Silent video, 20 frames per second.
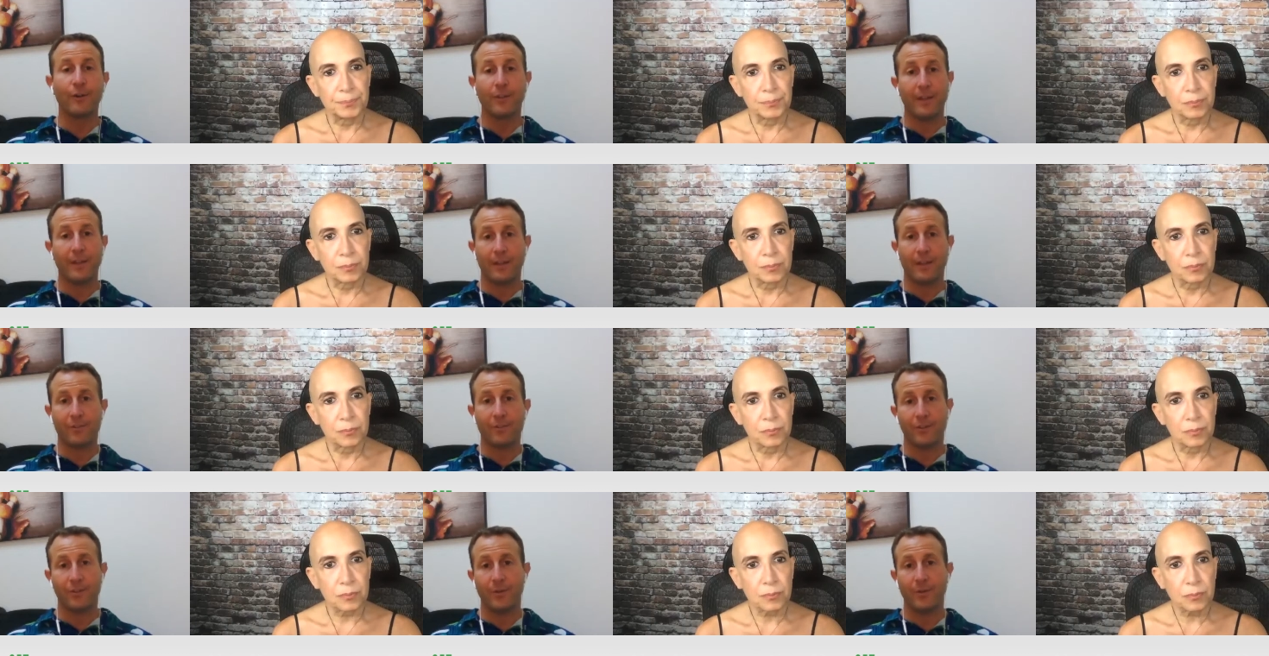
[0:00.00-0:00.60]
Speaker 1: the
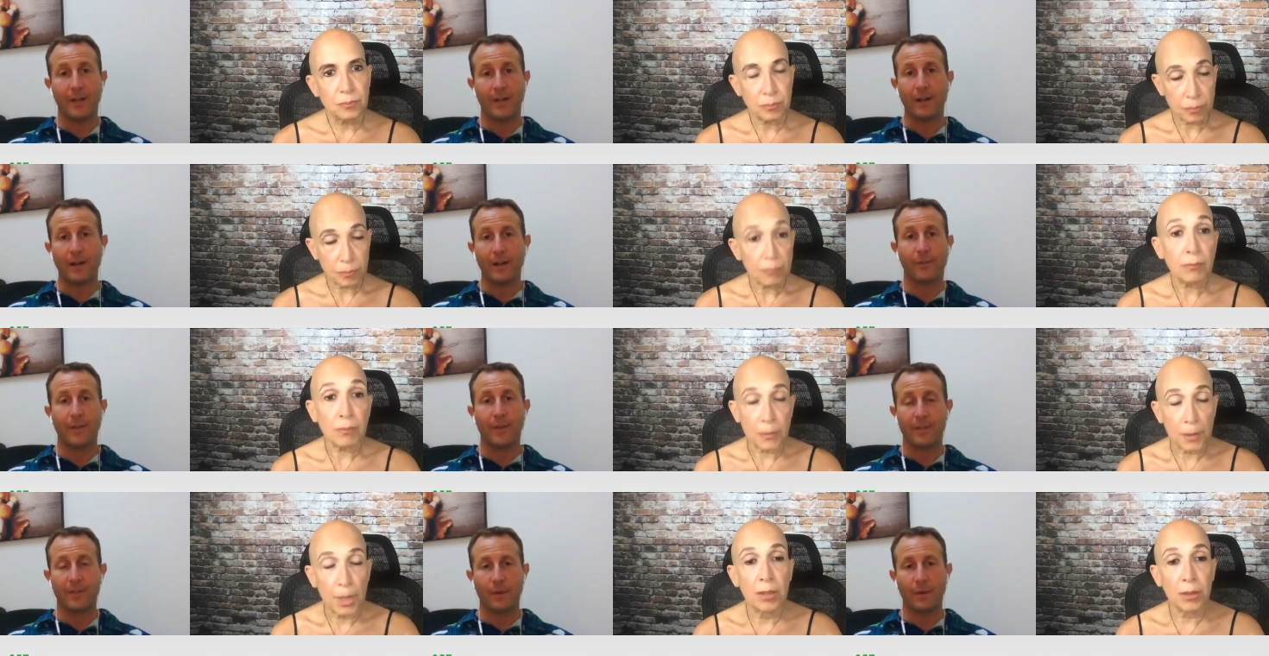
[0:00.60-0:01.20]
answer to it. I don't
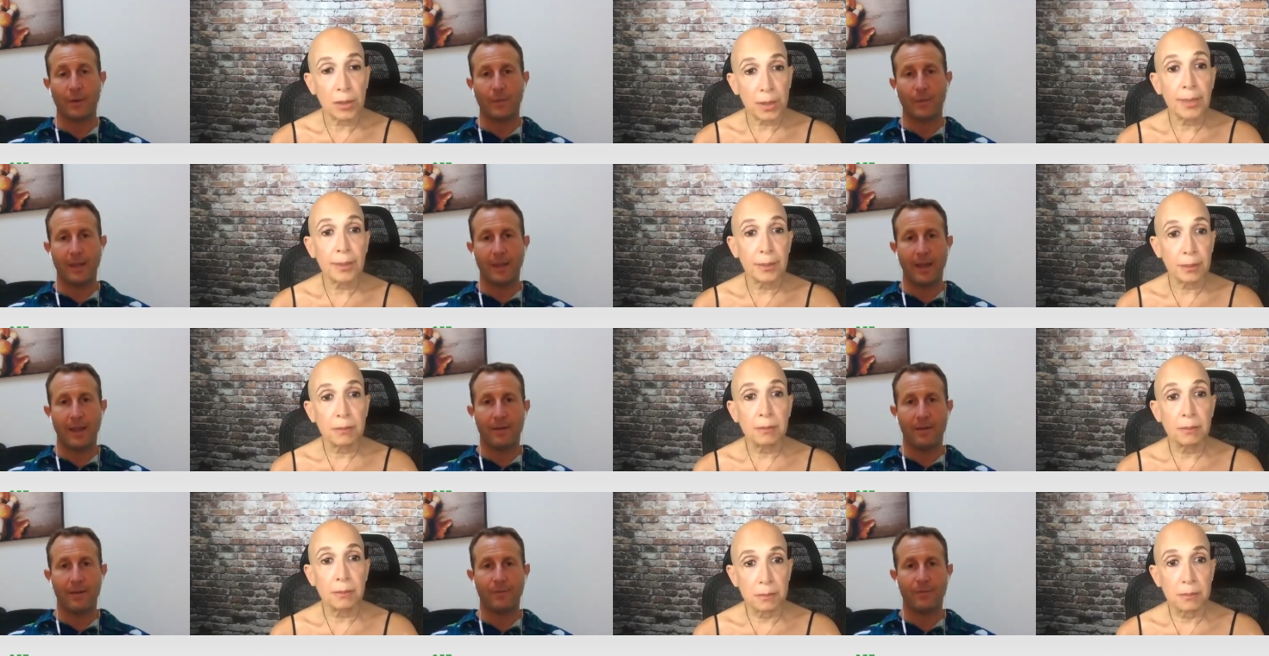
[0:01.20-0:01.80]
think that we
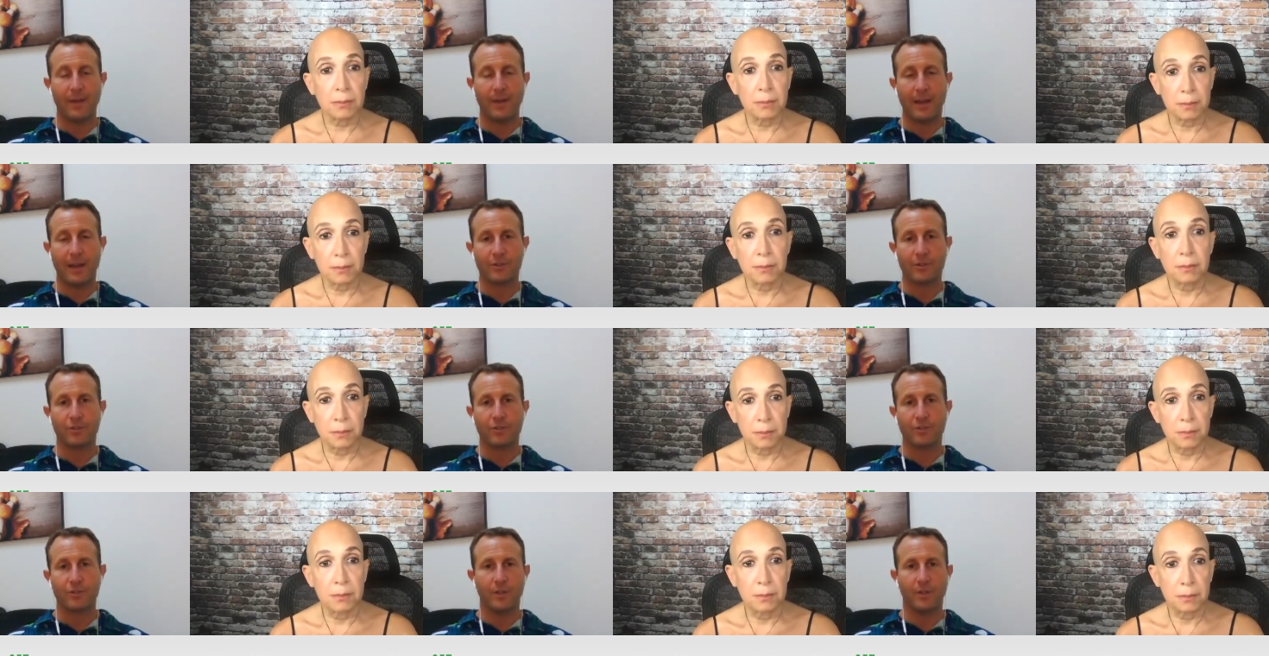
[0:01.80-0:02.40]
have
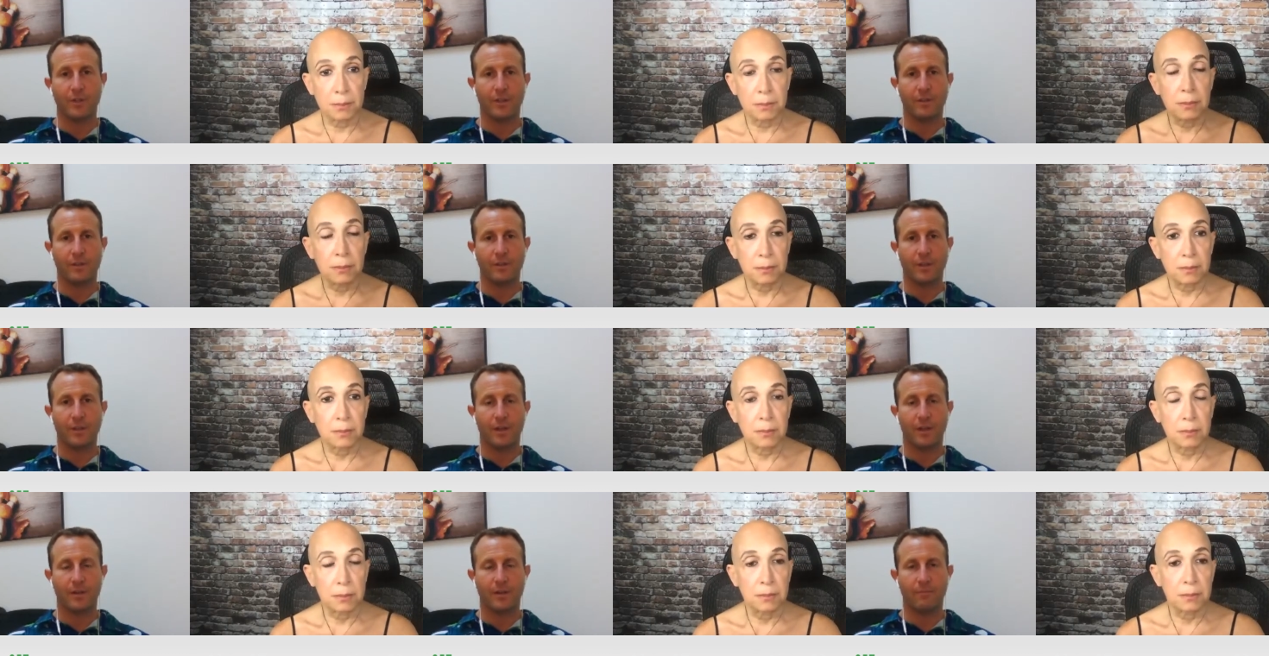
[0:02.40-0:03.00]
actually
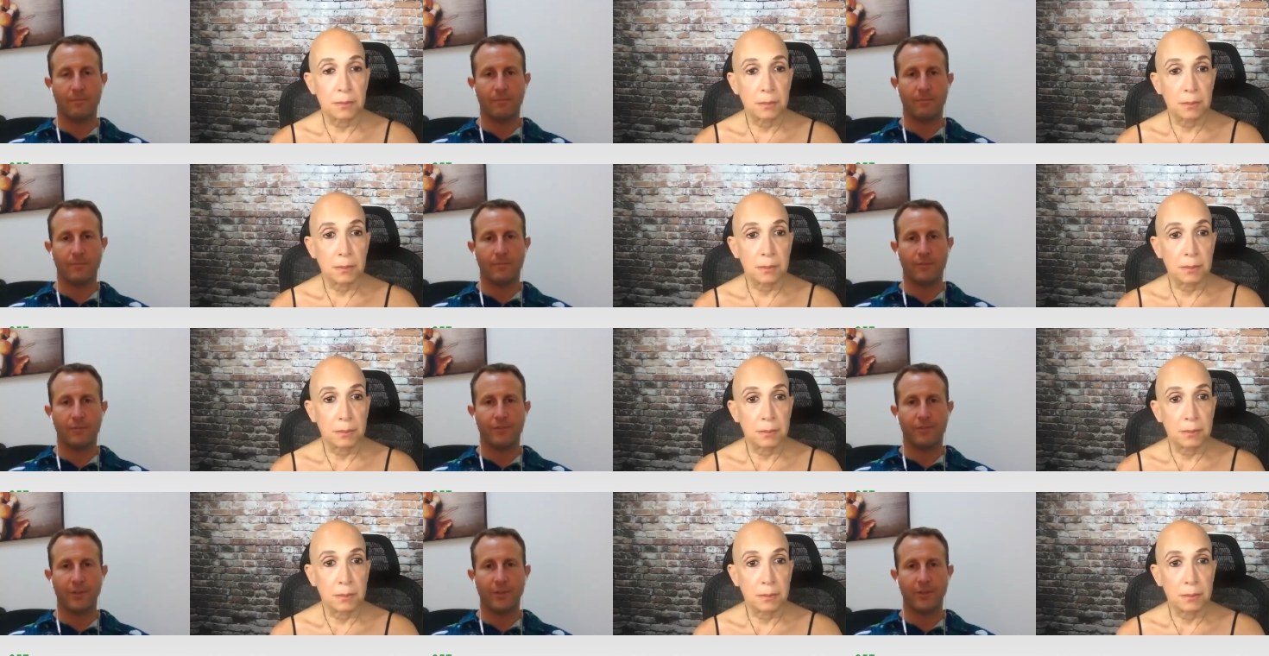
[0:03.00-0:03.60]
um,
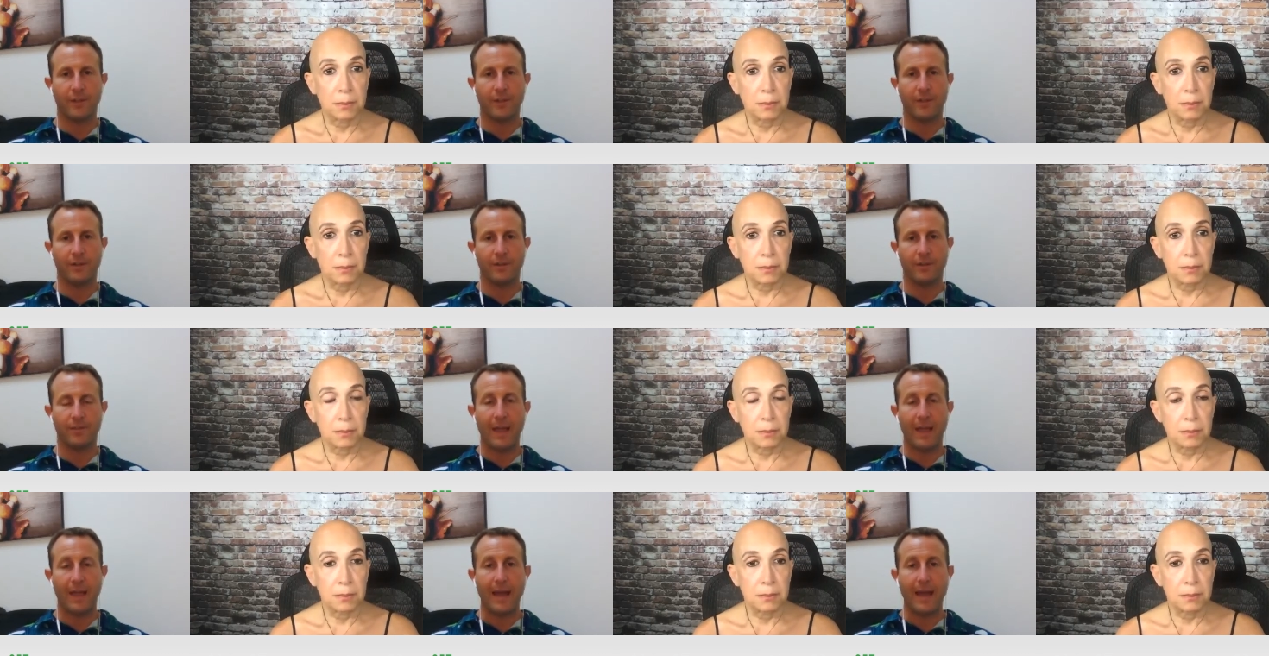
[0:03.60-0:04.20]
studied
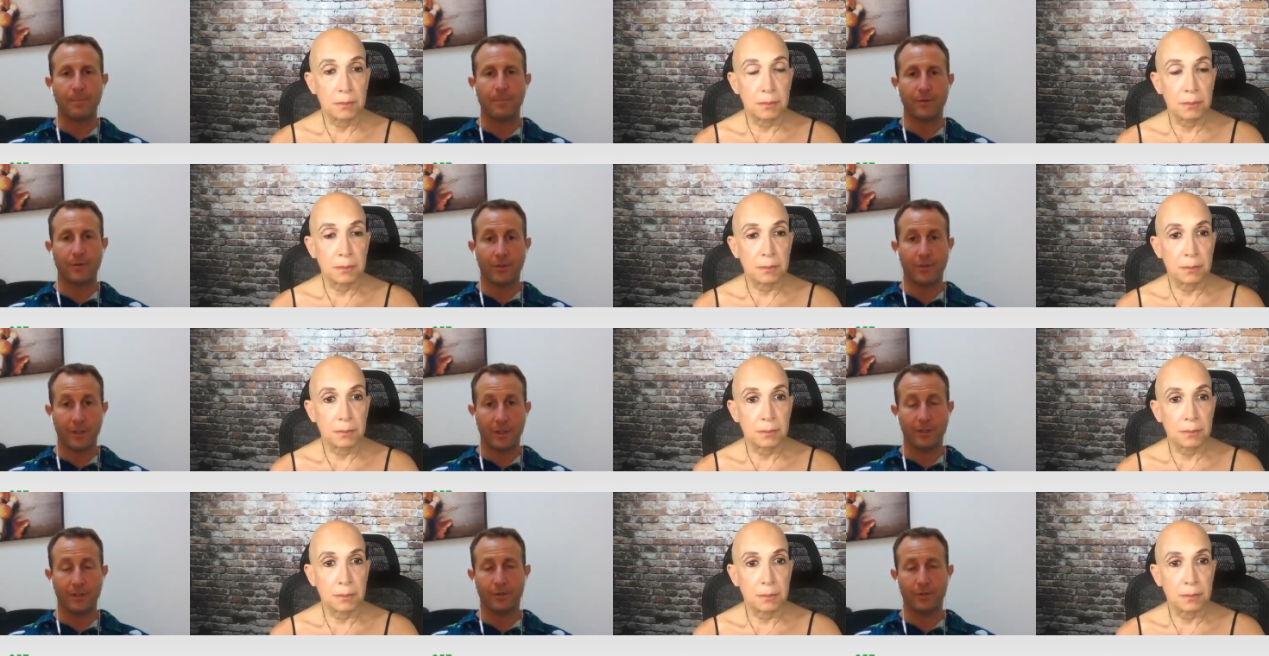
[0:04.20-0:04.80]
that
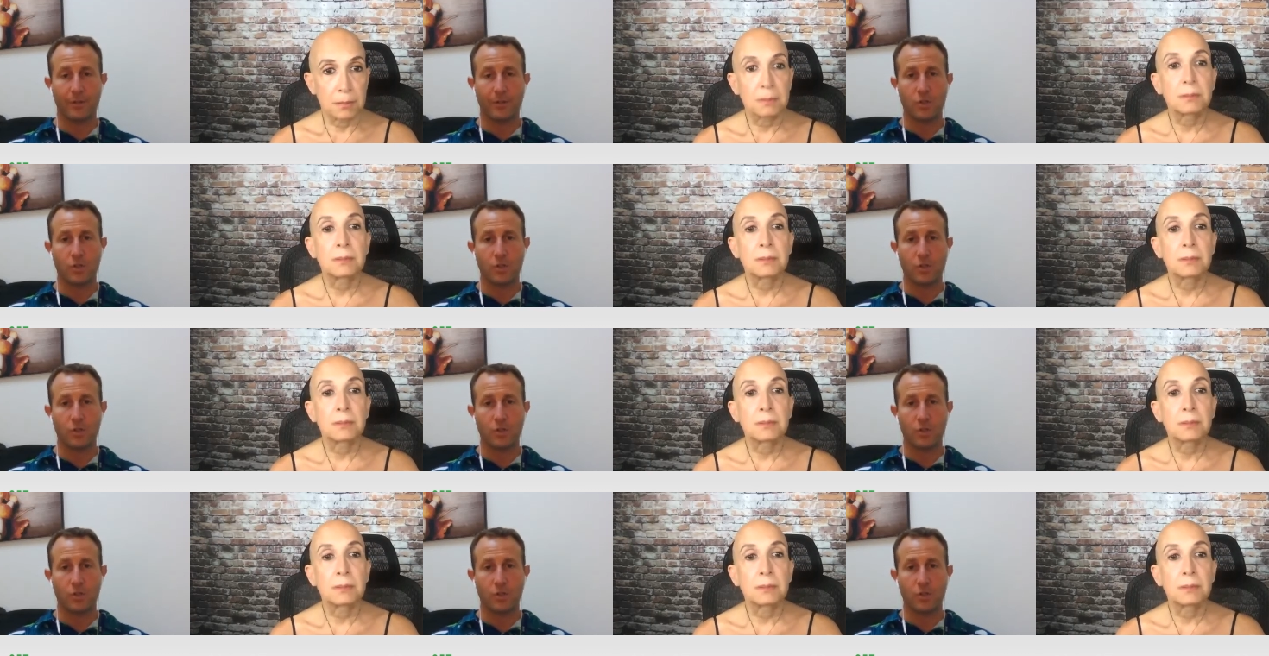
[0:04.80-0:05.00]
particular issue